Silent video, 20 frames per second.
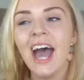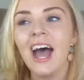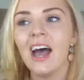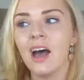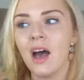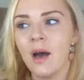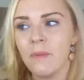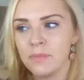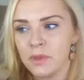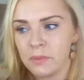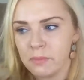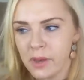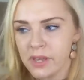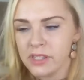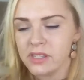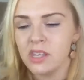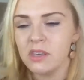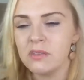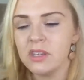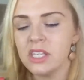The
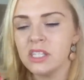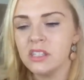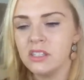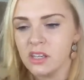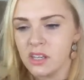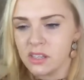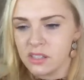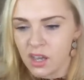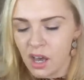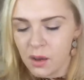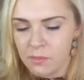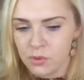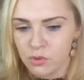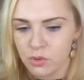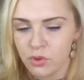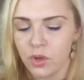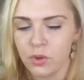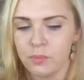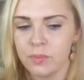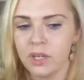muskiness does come
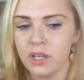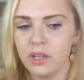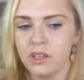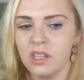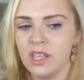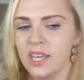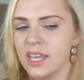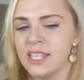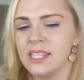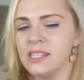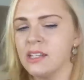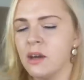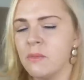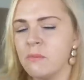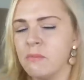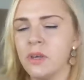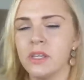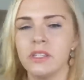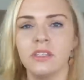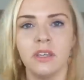through, but it isn't a
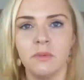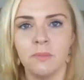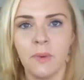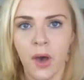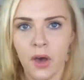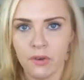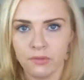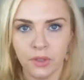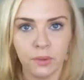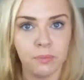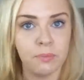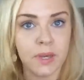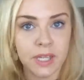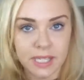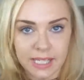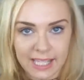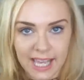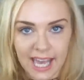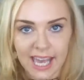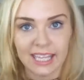musky perfume per
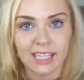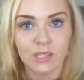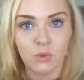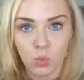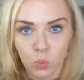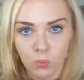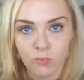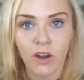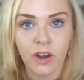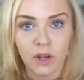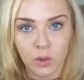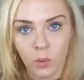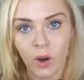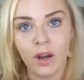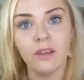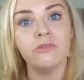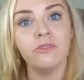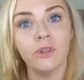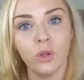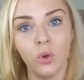se. It's very
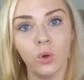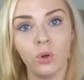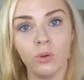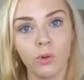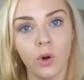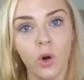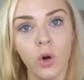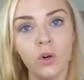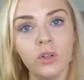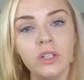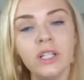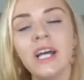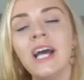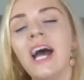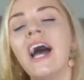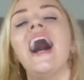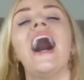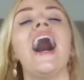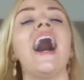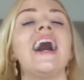white floral.
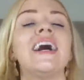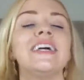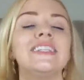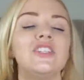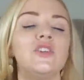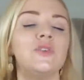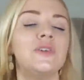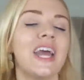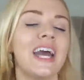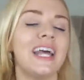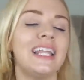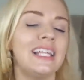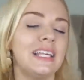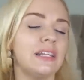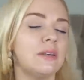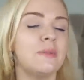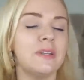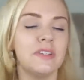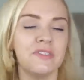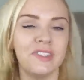And you get a
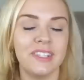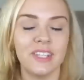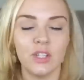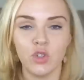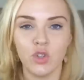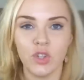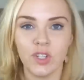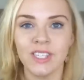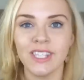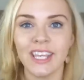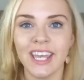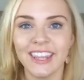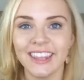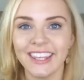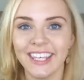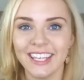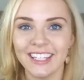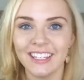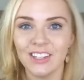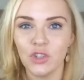little bit of citrus in
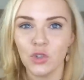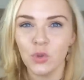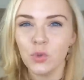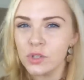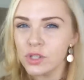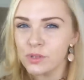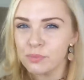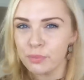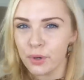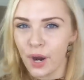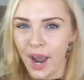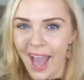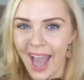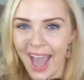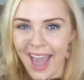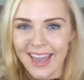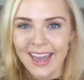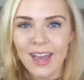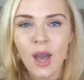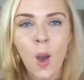the initial
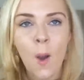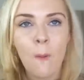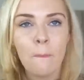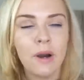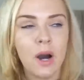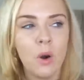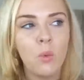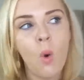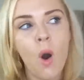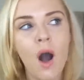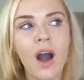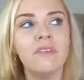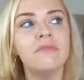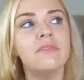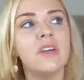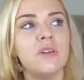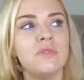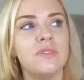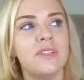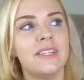spray. But what I've
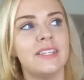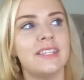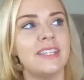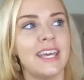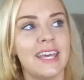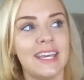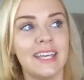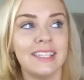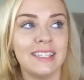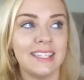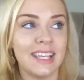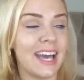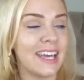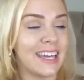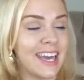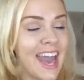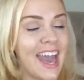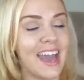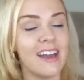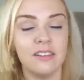noticed is,
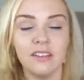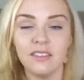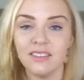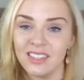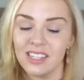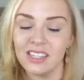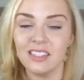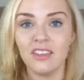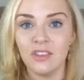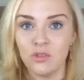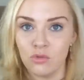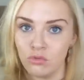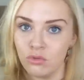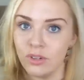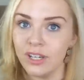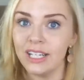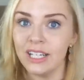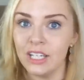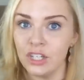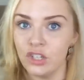again, this is
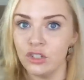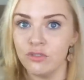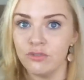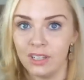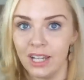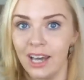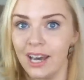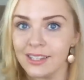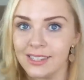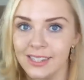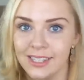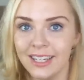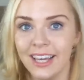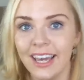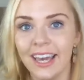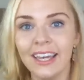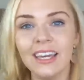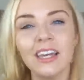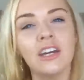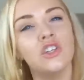really good for
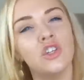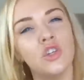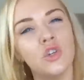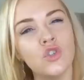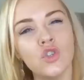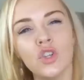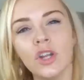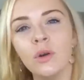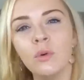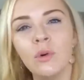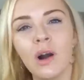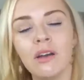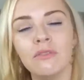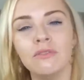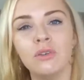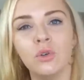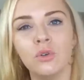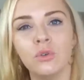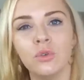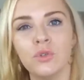lasting. Usually white
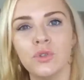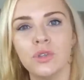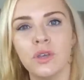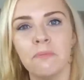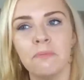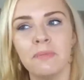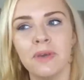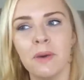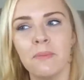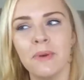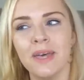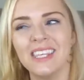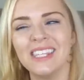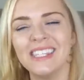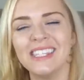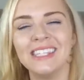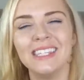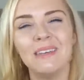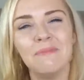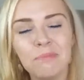florals can be a bit
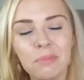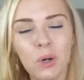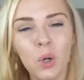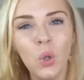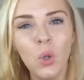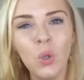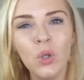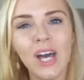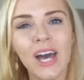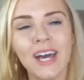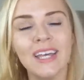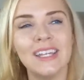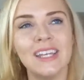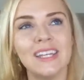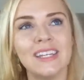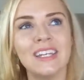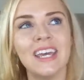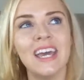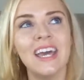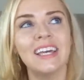simple
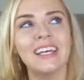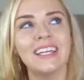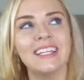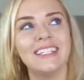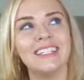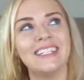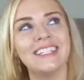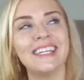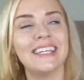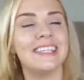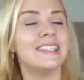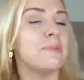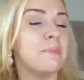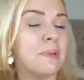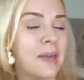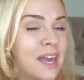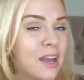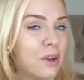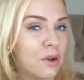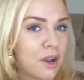and can
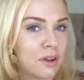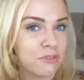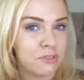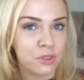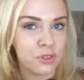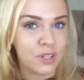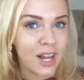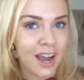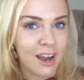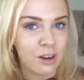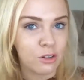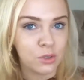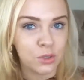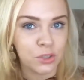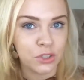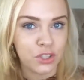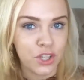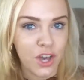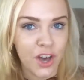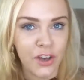disappear after an hour or
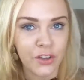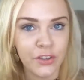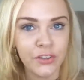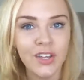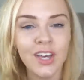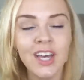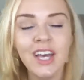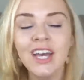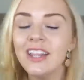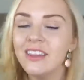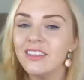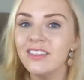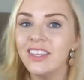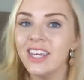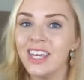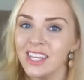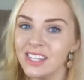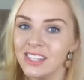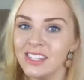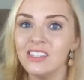so.
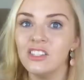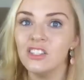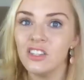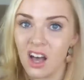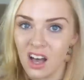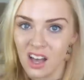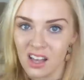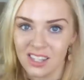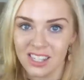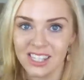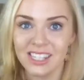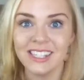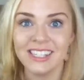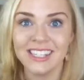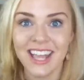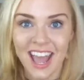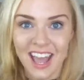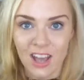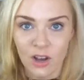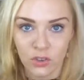This does
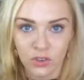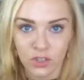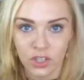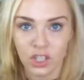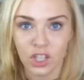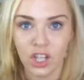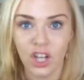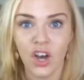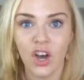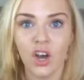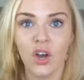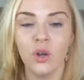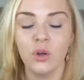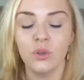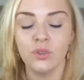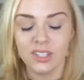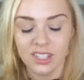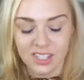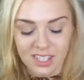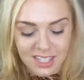stay on the
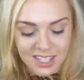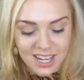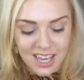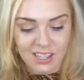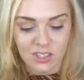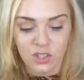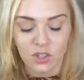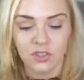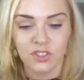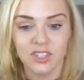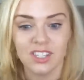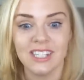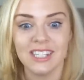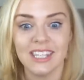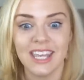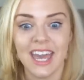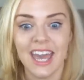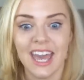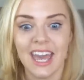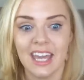clothes, it stays on the
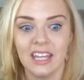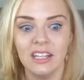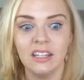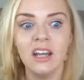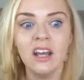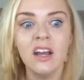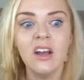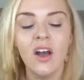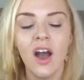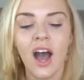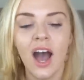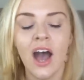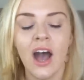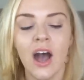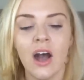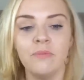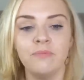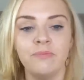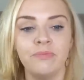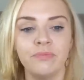skin.
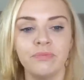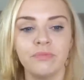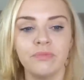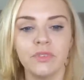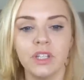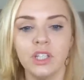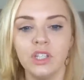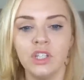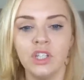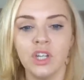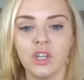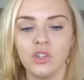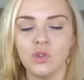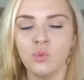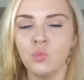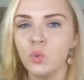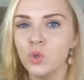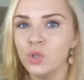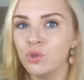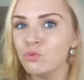You know, you
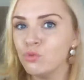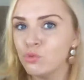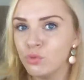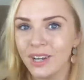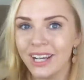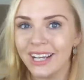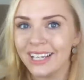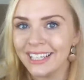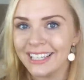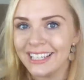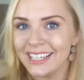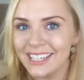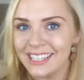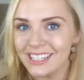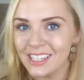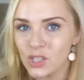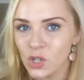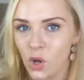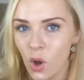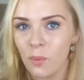wouldn't really need
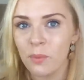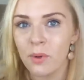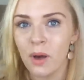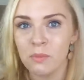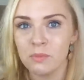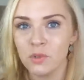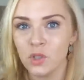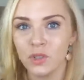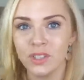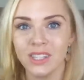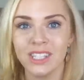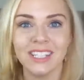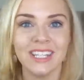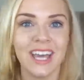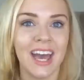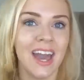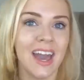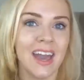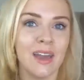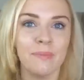a top up during the
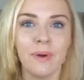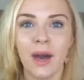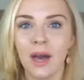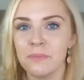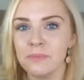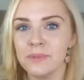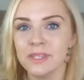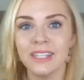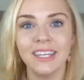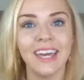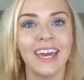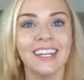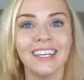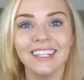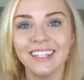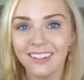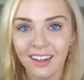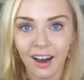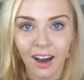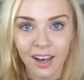day, perhaps again
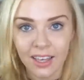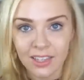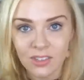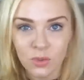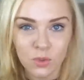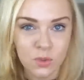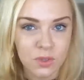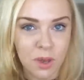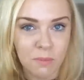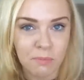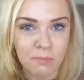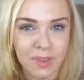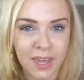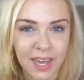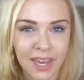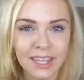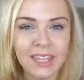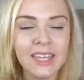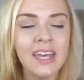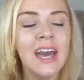at night or
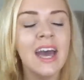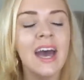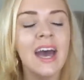something.